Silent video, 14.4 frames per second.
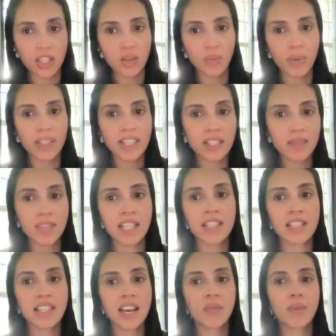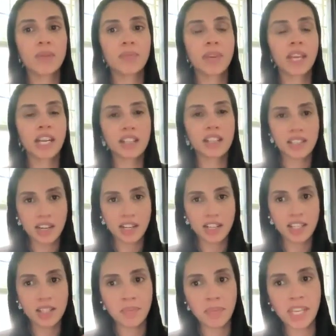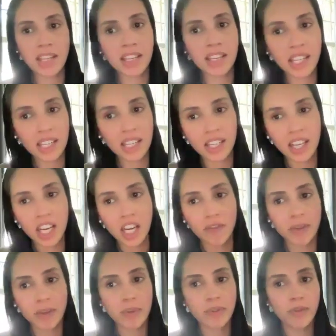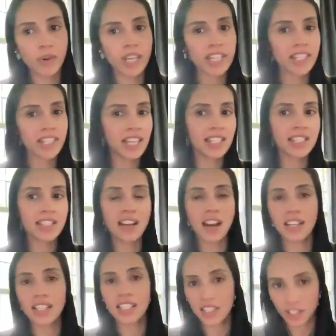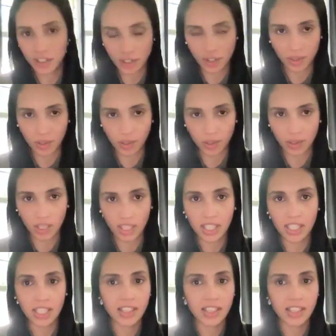So what this means is that when parents are speaking from a voice that's not in control,